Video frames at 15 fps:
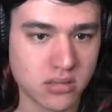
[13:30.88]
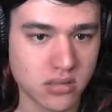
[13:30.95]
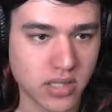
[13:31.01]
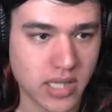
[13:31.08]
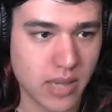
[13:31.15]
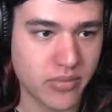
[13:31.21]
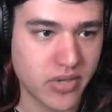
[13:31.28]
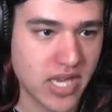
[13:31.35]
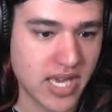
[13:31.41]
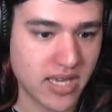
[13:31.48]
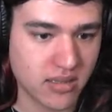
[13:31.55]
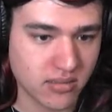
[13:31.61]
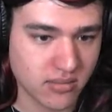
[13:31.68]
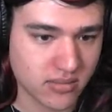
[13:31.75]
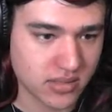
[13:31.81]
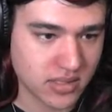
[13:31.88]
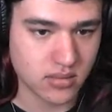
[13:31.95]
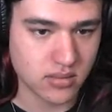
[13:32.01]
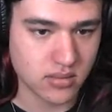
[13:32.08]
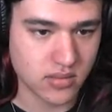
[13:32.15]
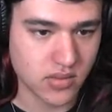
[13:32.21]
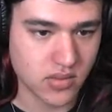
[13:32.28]
Okay, bye.
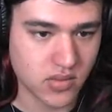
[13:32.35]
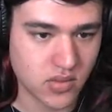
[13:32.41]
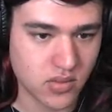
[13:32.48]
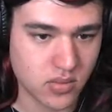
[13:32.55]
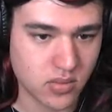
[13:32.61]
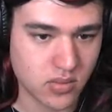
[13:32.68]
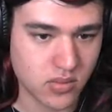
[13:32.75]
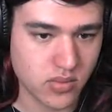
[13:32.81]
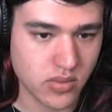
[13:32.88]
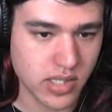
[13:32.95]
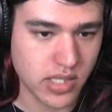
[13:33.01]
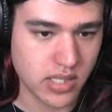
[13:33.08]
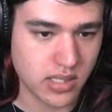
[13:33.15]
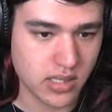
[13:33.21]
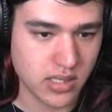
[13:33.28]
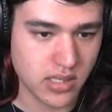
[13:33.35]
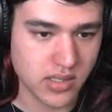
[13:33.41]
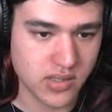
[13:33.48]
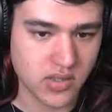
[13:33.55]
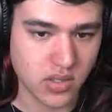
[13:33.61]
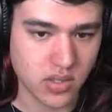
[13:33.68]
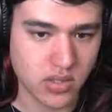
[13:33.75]

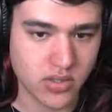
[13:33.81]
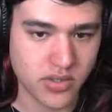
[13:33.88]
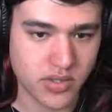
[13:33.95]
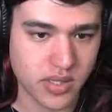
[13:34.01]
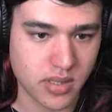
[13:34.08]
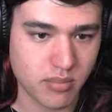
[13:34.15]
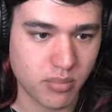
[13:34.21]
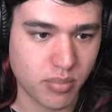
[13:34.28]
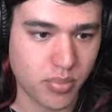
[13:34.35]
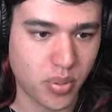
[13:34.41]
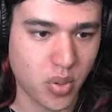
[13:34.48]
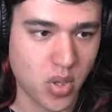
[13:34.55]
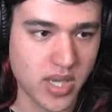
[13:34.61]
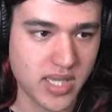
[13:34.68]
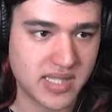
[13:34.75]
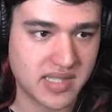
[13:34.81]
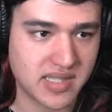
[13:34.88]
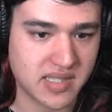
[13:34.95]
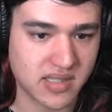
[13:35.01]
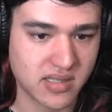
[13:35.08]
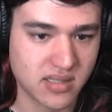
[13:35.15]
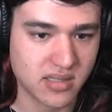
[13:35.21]
Sweetness. All them
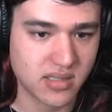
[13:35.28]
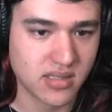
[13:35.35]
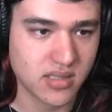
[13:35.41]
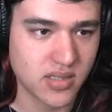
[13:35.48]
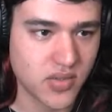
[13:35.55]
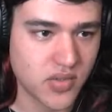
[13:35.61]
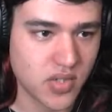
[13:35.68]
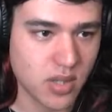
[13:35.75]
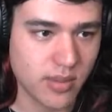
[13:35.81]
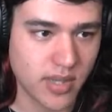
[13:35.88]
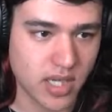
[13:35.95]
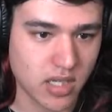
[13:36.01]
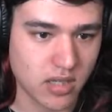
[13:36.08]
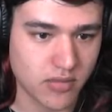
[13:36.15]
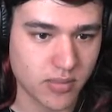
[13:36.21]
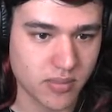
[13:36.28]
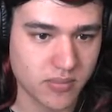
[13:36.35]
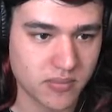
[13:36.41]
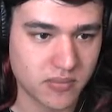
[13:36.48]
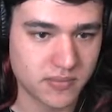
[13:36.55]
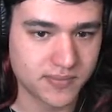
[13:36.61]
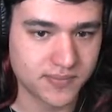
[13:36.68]
points. So many of them.
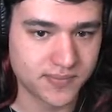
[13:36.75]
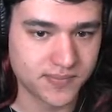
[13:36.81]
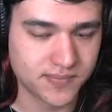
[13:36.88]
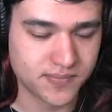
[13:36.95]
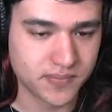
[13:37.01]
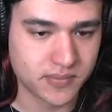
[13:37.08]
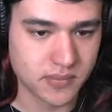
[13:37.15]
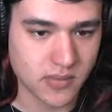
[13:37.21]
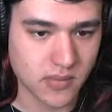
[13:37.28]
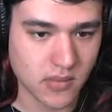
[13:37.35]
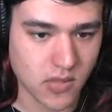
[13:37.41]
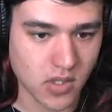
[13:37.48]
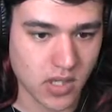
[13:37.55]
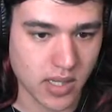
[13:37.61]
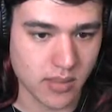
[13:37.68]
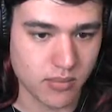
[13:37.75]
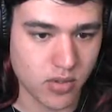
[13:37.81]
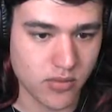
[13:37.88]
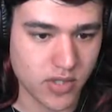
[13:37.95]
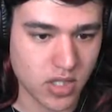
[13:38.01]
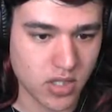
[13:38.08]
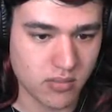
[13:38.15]
Alright,
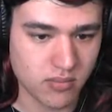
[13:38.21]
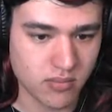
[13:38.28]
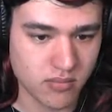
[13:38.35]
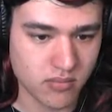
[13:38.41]
moving on.